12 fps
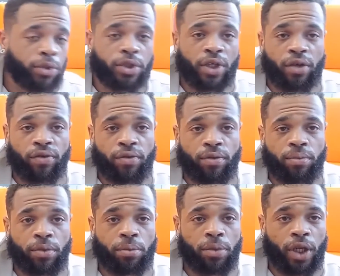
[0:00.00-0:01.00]
you're safe.
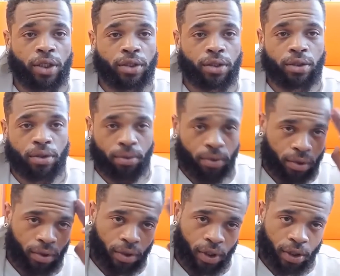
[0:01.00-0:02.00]
Be blessed.
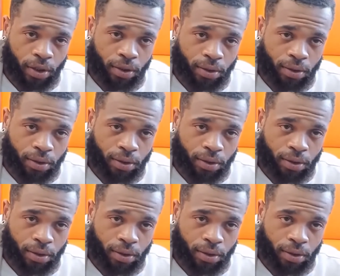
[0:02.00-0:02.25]
Later.